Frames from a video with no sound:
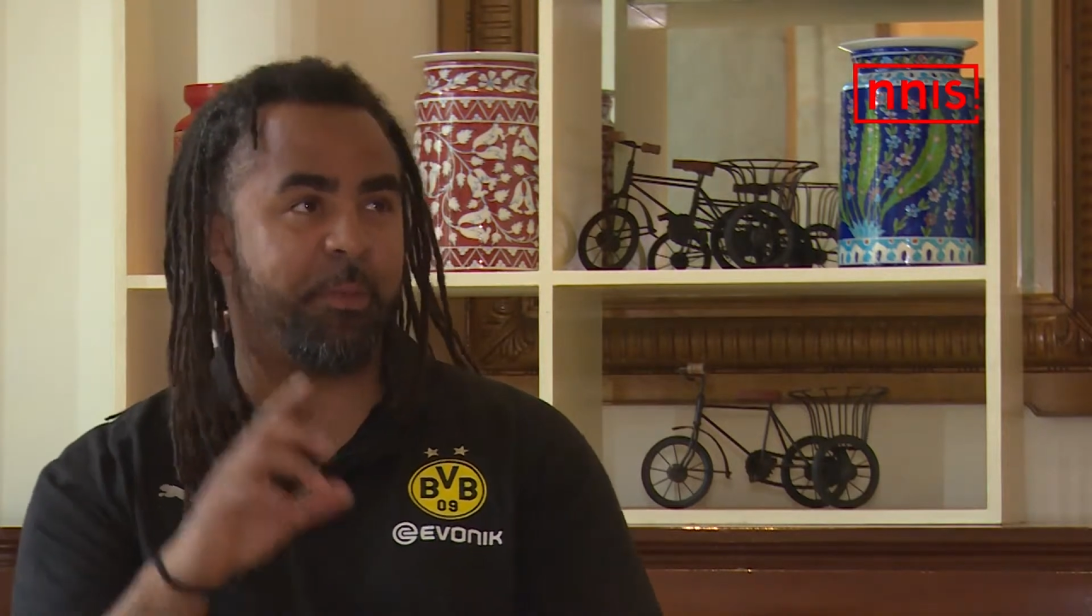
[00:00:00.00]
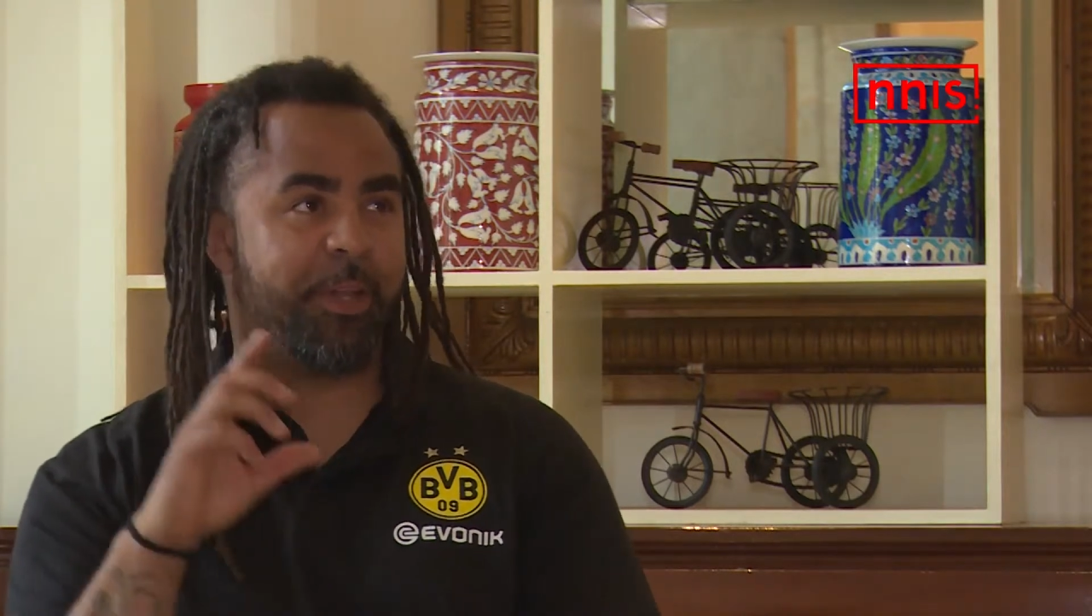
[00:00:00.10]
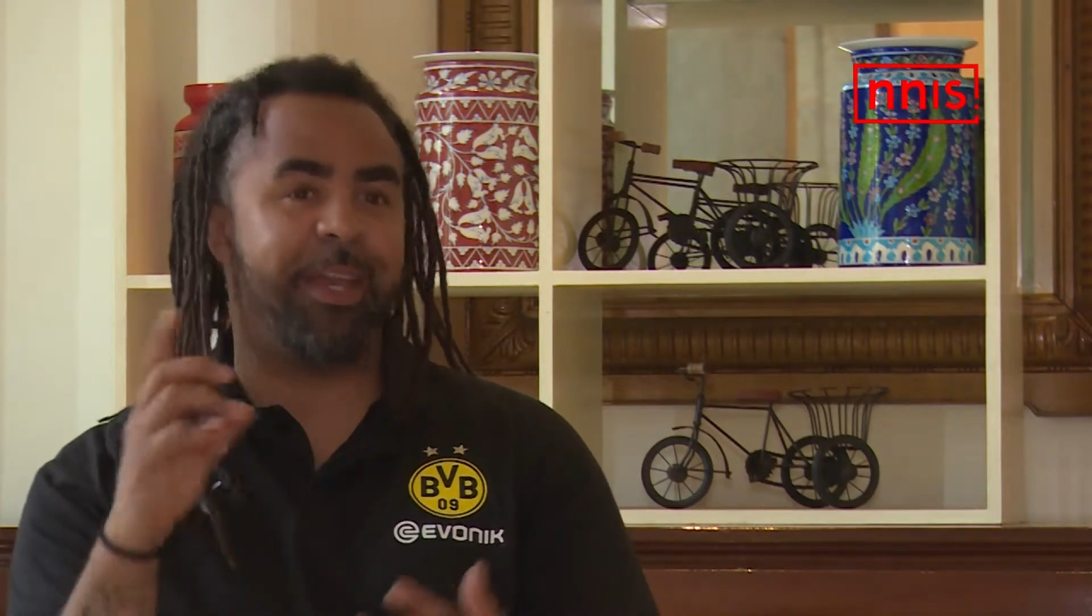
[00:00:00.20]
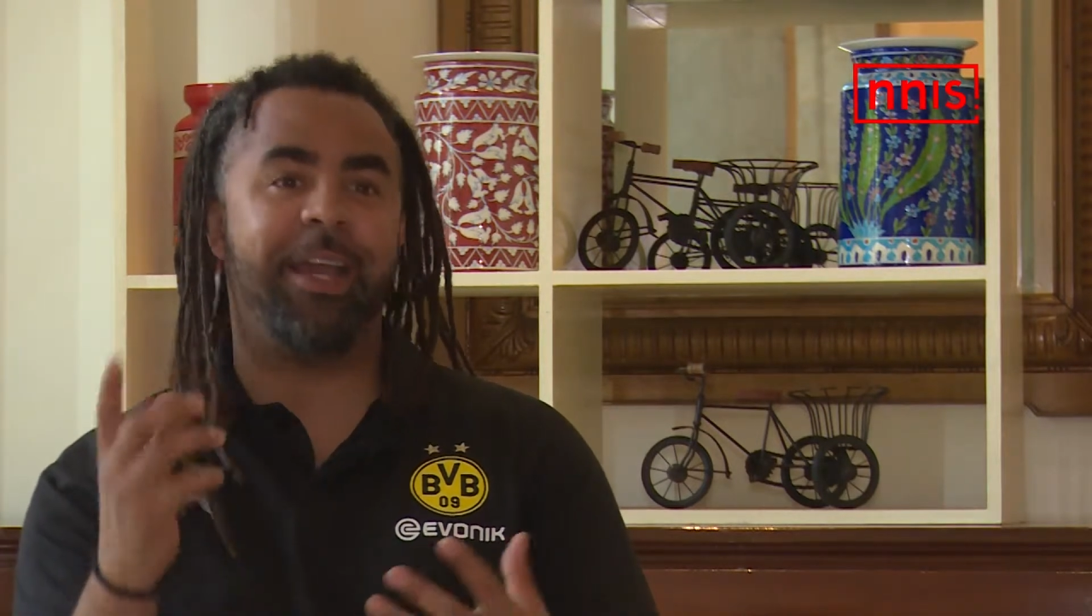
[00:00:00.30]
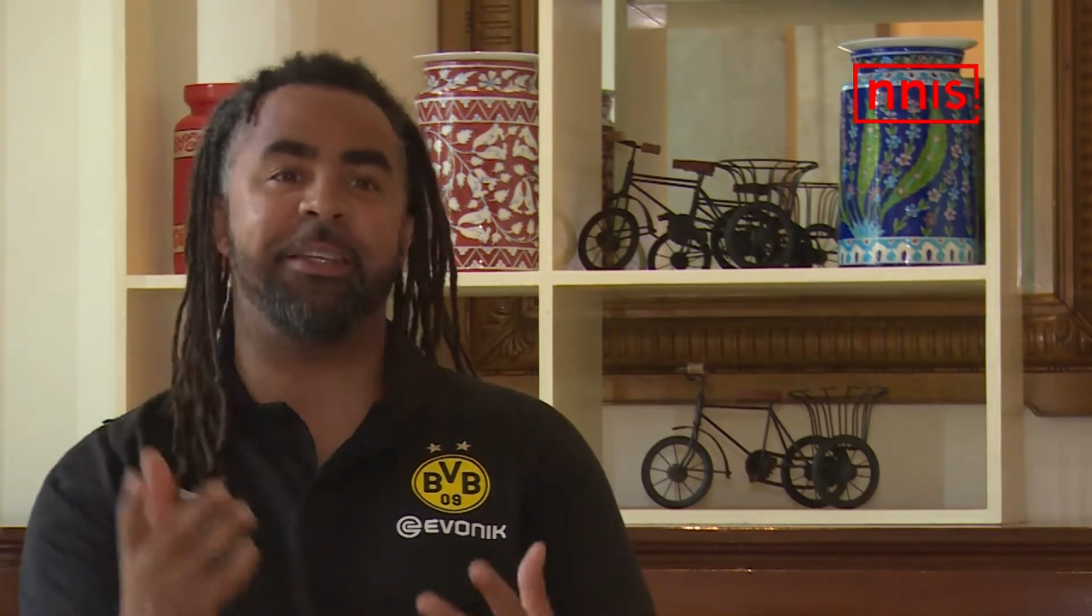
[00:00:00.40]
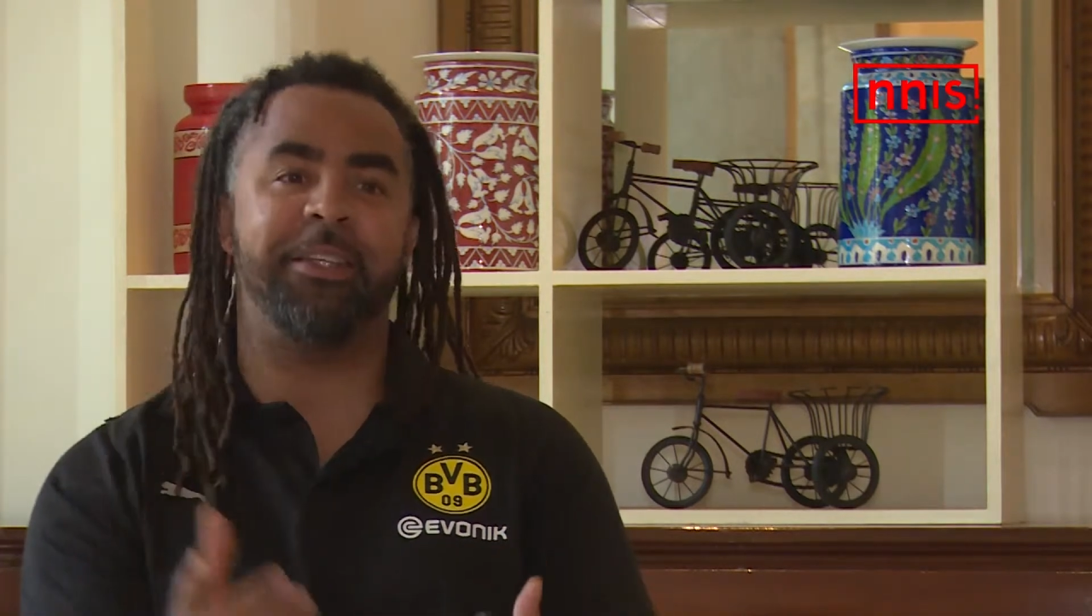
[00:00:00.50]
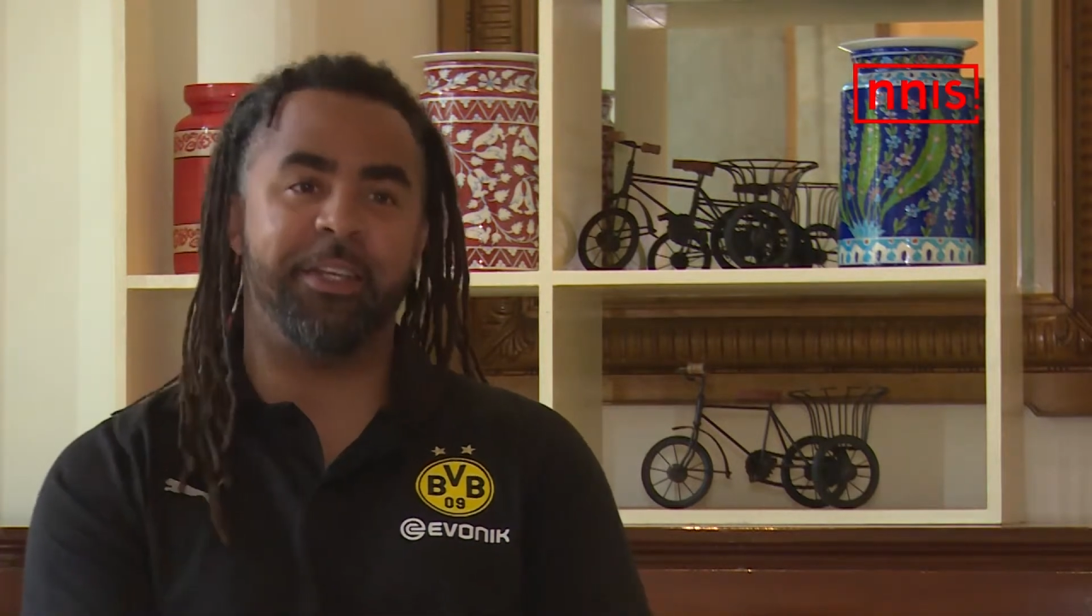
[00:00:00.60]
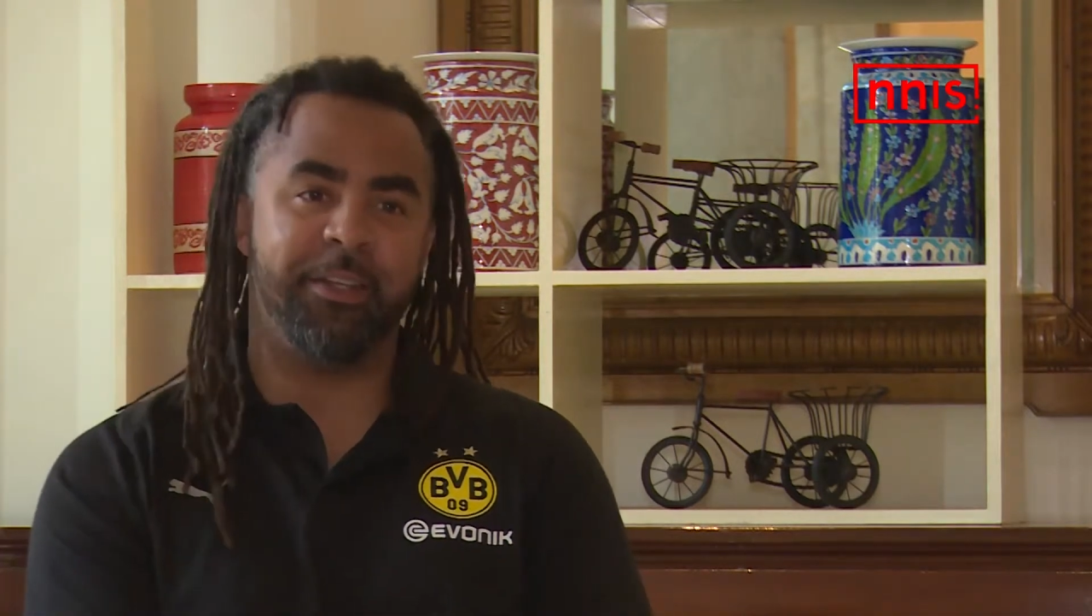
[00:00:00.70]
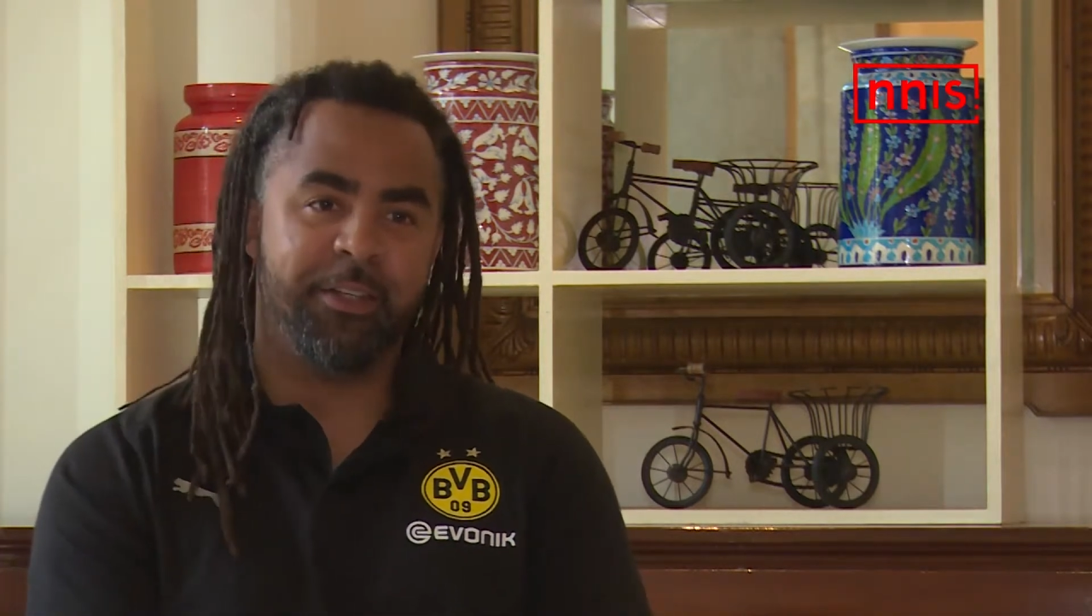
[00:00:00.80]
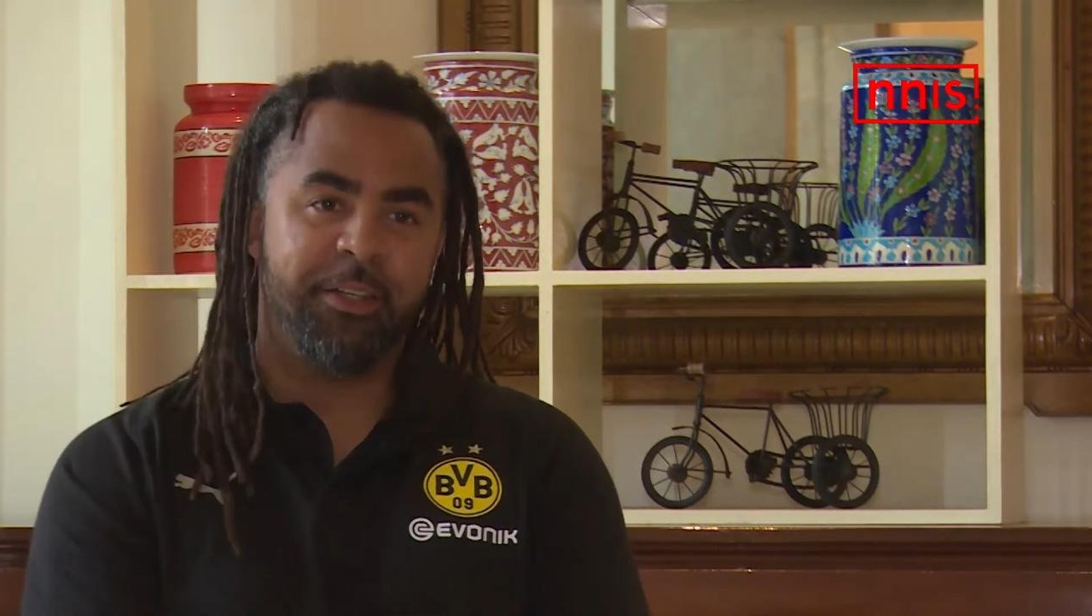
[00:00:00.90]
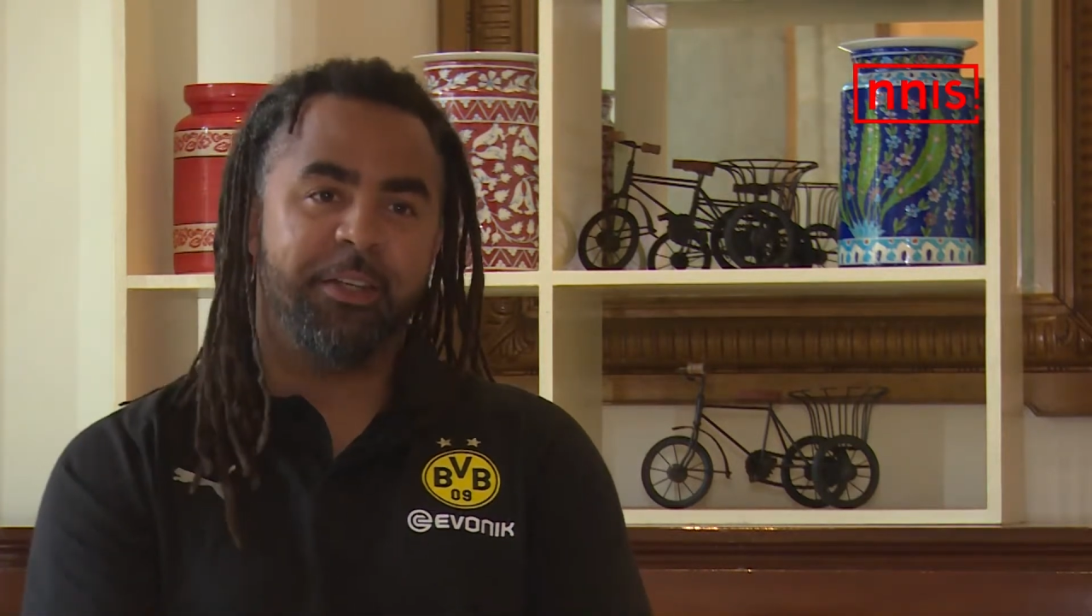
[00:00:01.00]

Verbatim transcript: by the idea